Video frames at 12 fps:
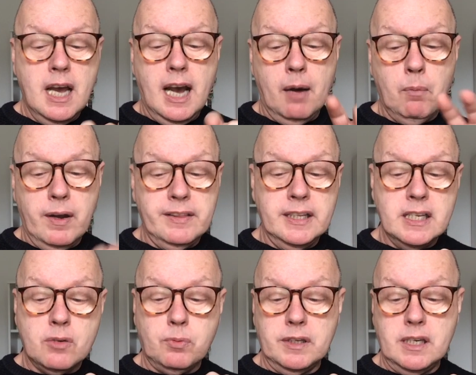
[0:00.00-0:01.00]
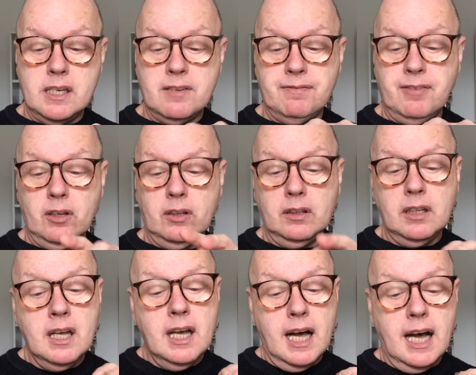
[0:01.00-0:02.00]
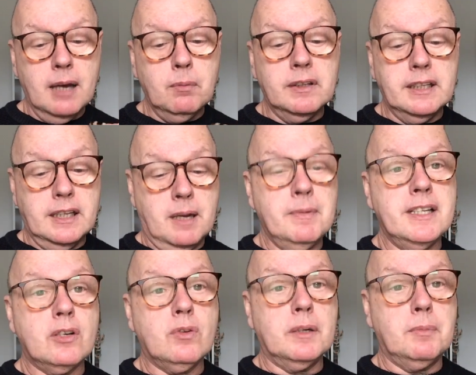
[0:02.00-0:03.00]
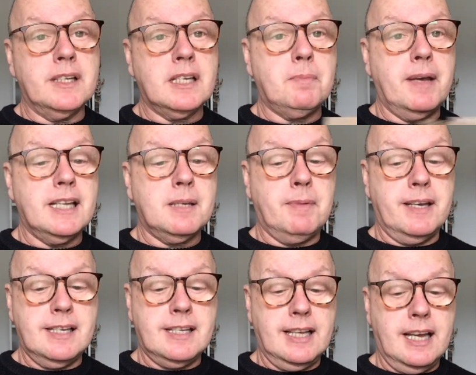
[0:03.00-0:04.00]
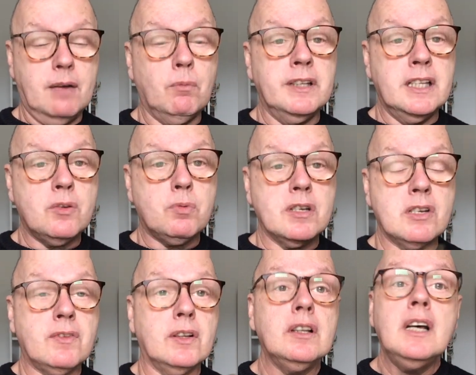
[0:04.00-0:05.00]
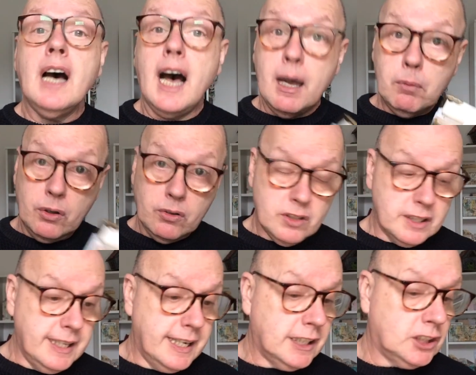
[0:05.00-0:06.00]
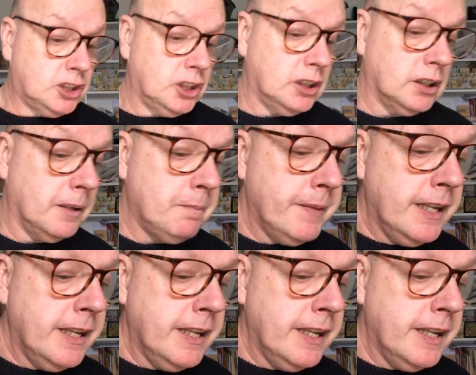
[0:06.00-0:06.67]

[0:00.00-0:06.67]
And when this one is full, I will then, I mean, there's quite a bit of spare space there. When this one's full, I will go on to the next journal.